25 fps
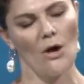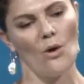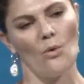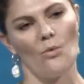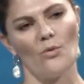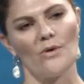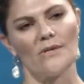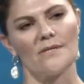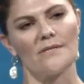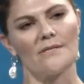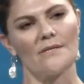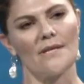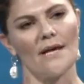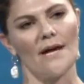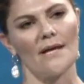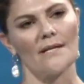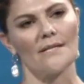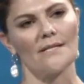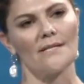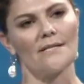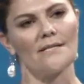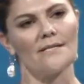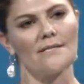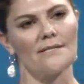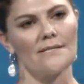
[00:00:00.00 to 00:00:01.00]
was that
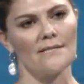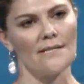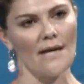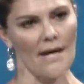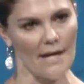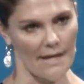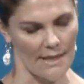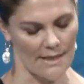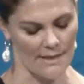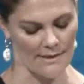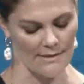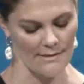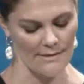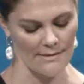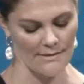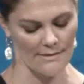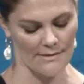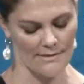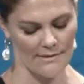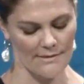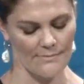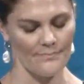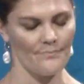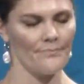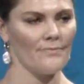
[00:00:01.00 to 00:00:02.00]

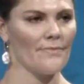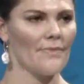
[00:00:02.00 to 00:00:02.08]
science